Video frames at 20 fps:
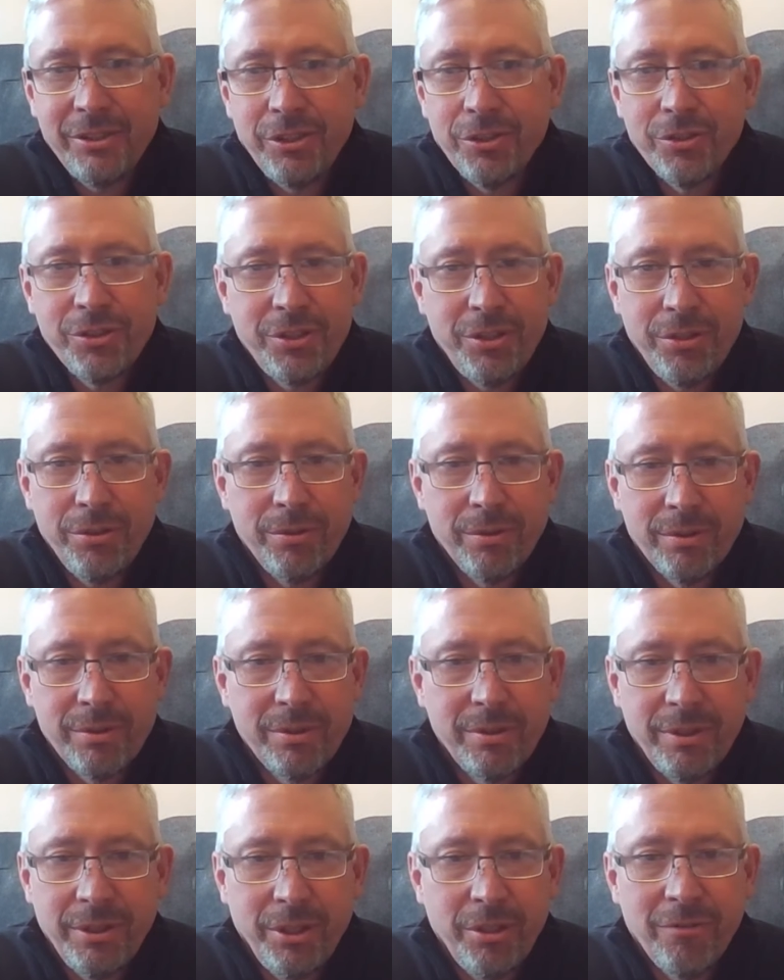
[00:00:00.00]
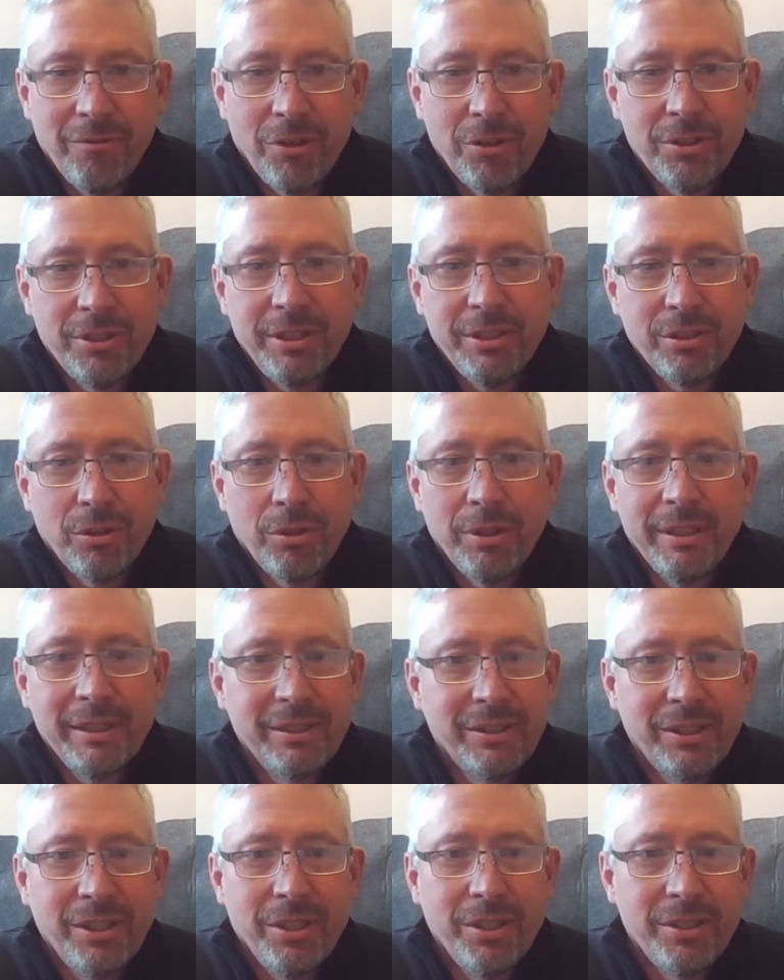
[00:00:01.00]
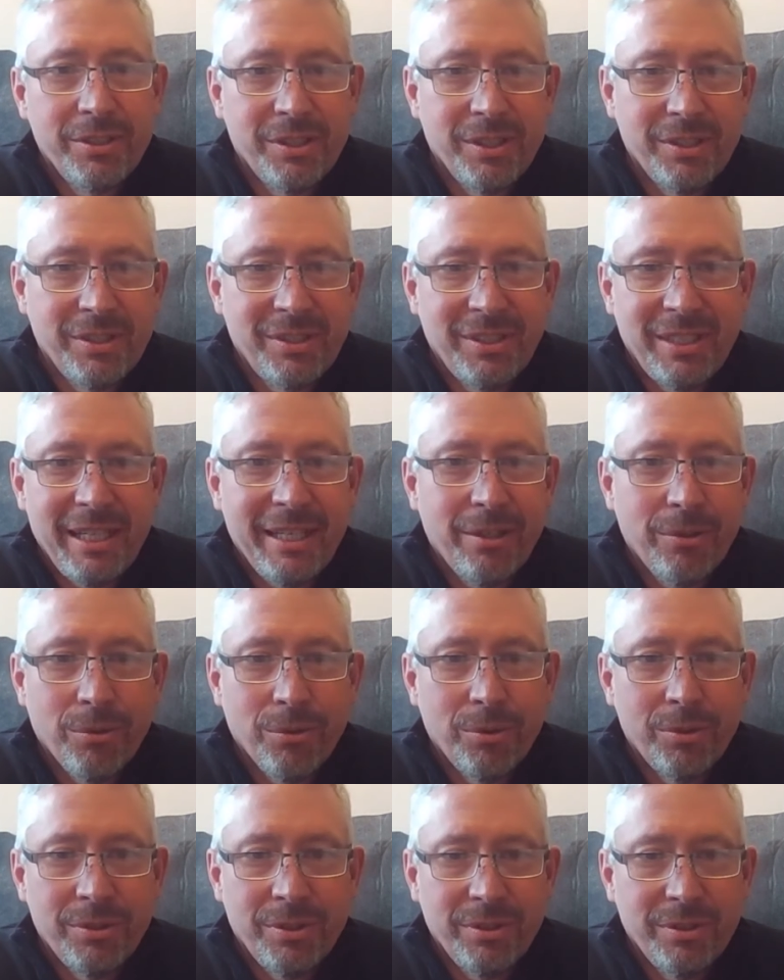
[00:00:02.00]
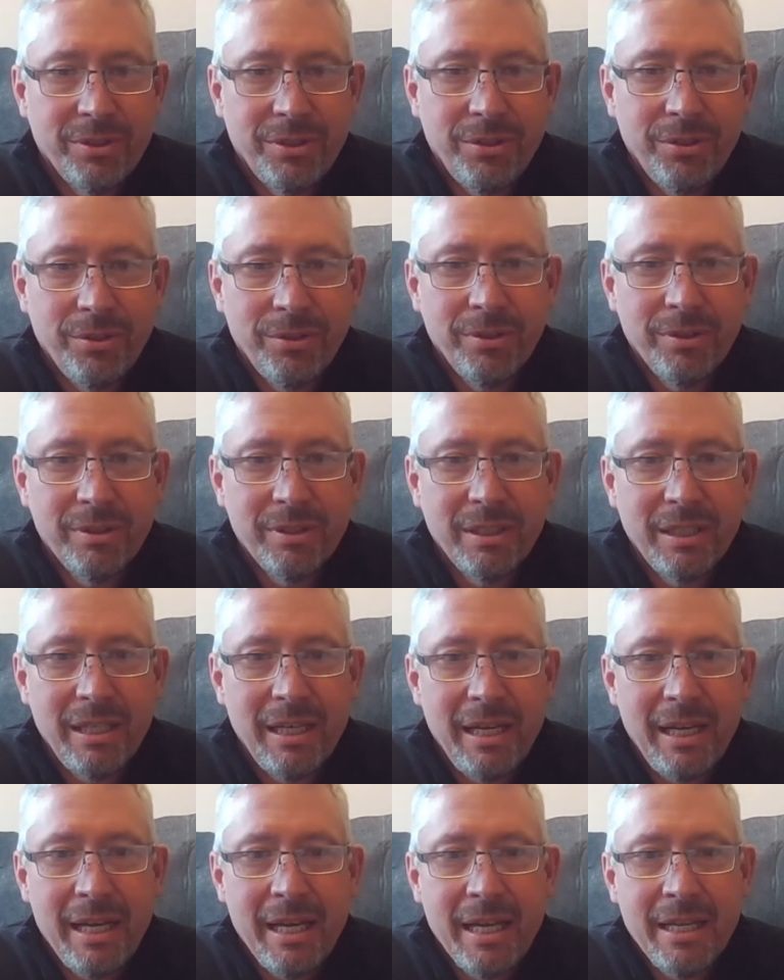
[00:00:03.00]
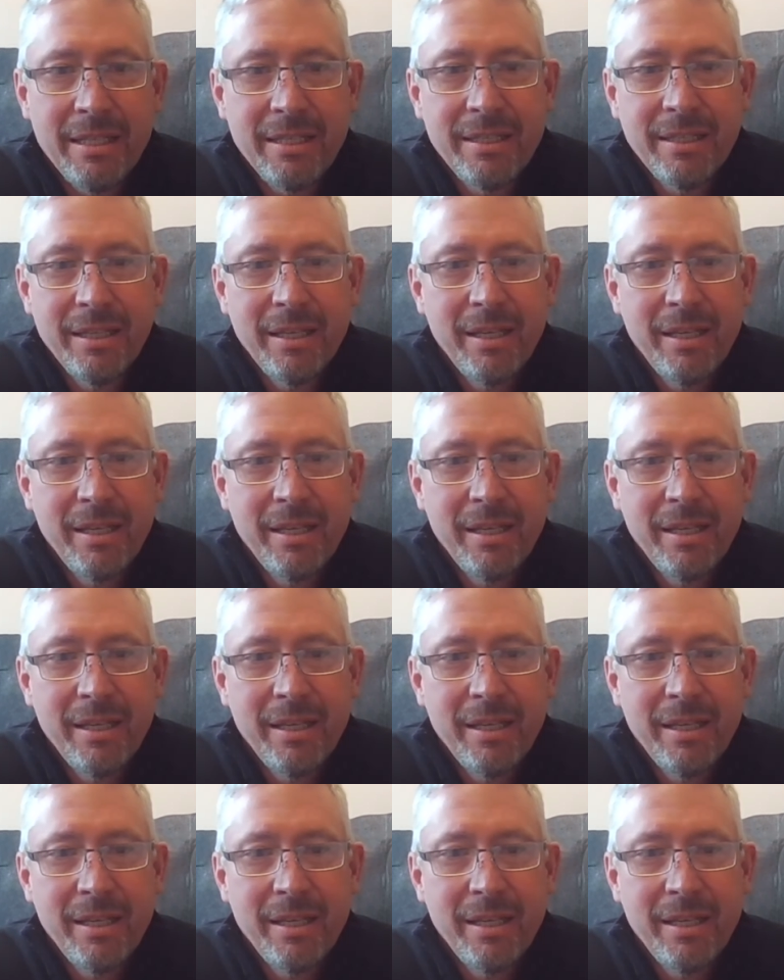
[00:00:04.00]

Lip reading: students. The university is only as good as its stakeholders and students. And